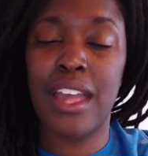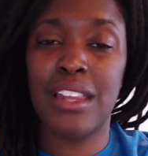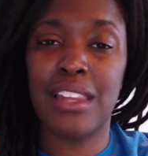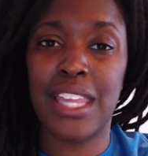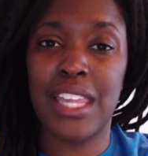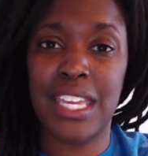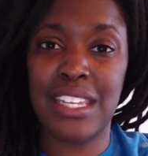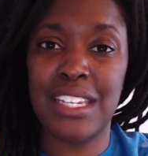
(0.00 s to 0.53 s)

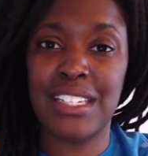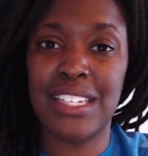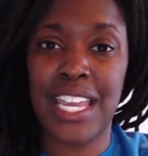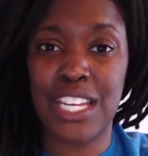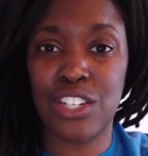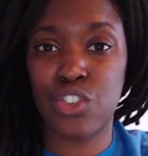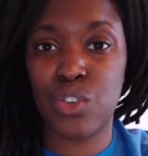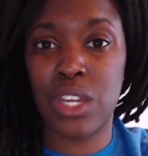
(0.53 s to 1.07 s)
Lady
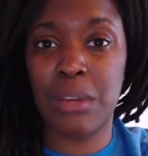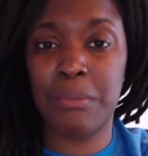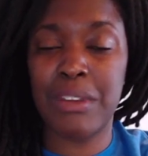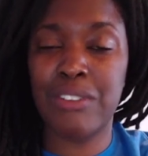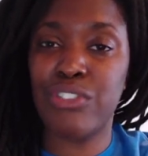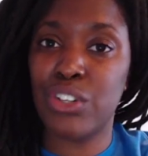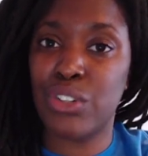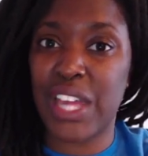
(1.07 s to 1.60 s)
Daydream.
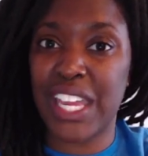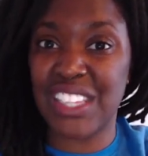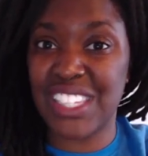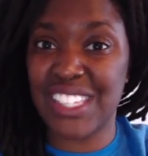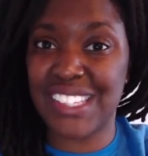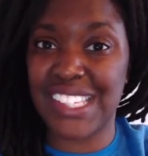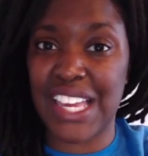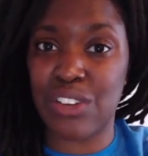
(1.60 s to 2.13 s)
If you like
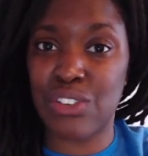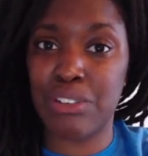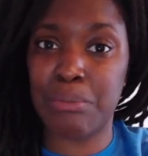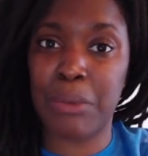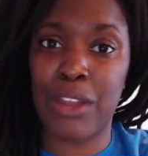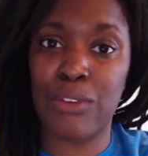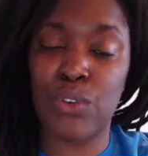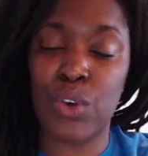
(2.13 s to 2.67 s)
the sound of
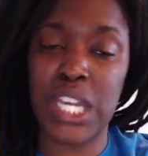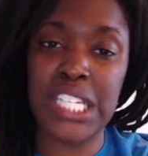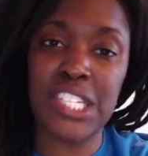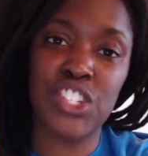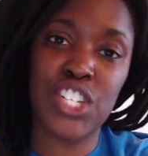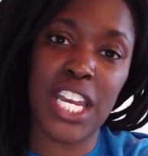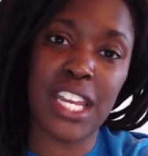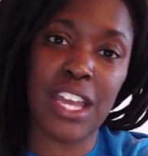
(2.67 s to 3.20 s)
my
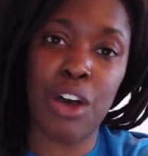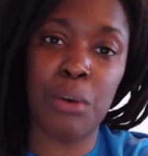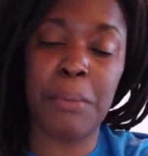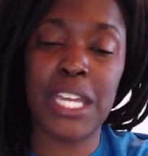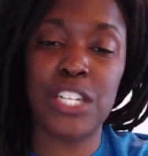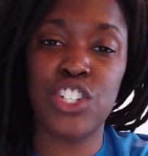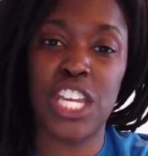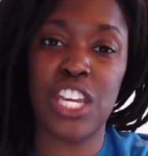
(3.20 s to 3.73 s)
voice, check out
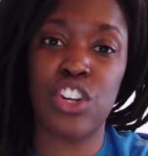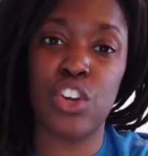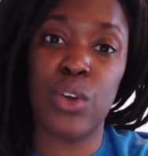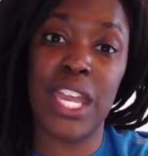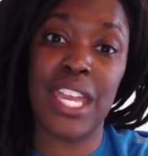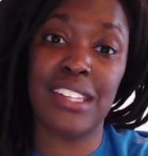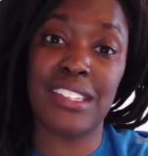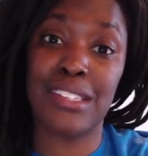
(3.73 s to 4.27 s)
my channel,
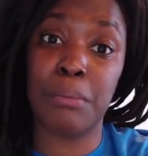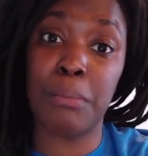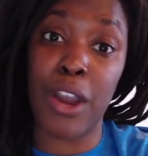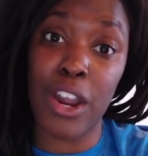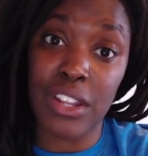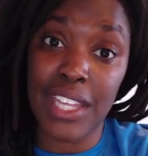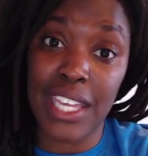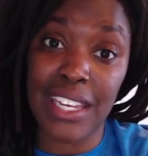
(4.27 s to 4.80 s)

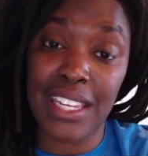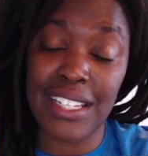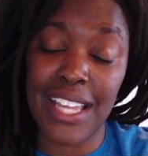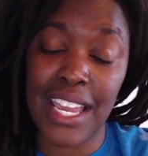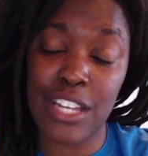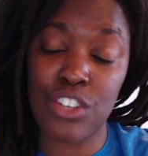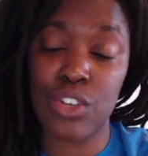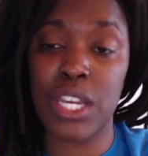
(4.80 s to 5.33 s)
ASMR Lady
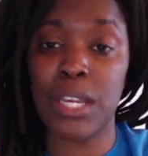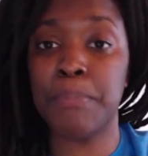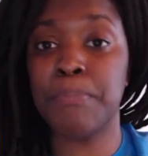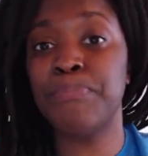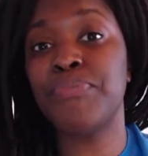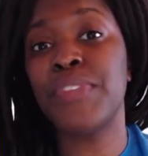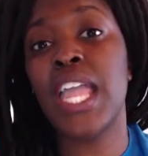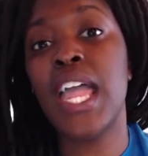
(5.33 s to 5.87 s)
Daydream.
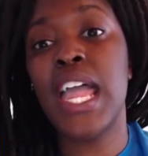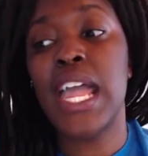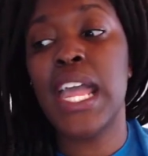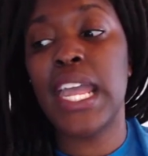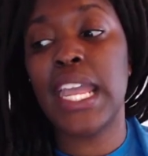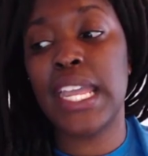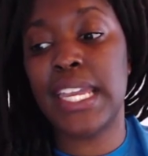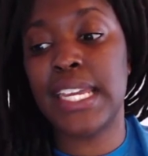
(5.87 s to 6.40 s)

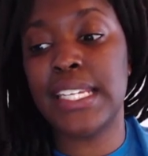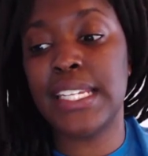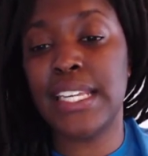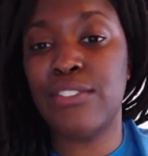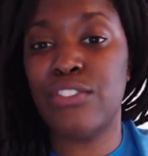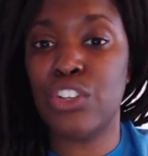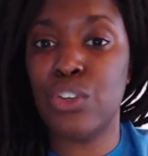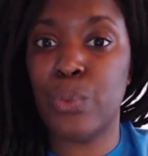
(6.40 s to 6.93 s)
And
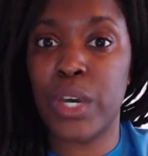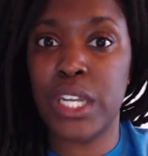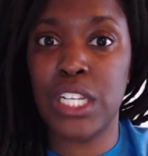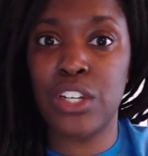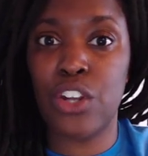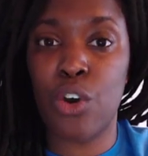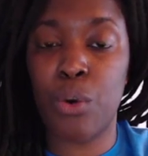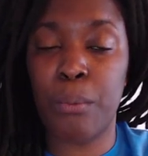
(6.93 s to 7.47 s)
if you want
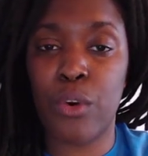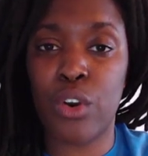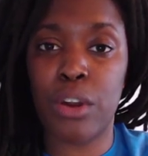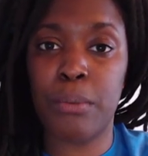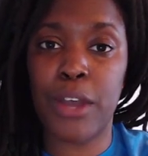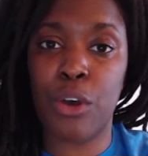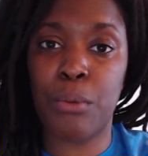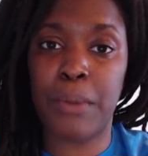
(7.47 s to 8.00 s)
to know more
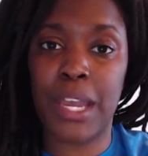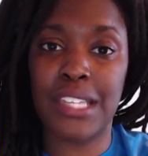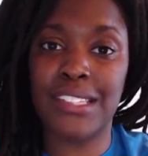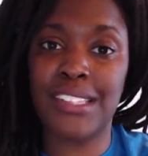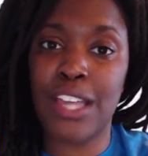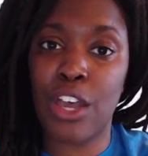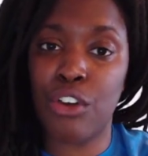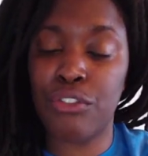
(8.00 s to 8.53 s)
about
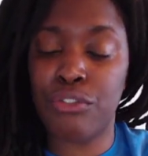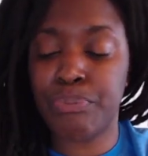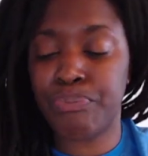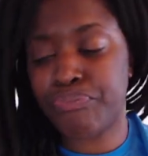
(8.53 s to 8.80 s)
myself,